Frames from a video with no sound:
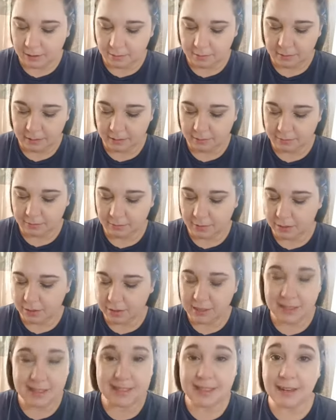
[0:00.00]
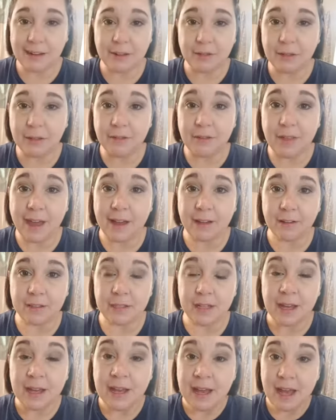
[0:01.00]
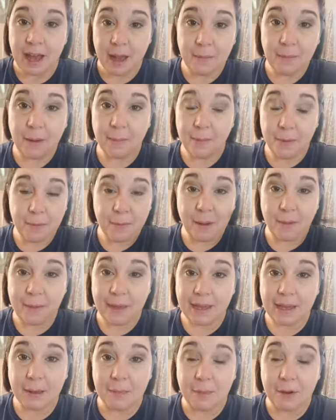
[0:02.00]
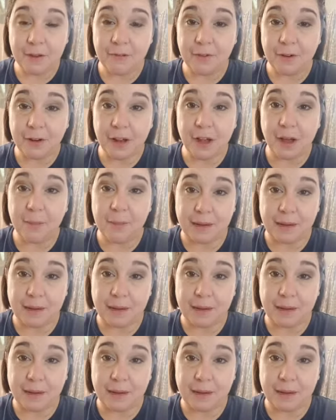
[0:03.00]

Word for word: I mean, most days I don't leave the house. I may put my makeup on for y'all,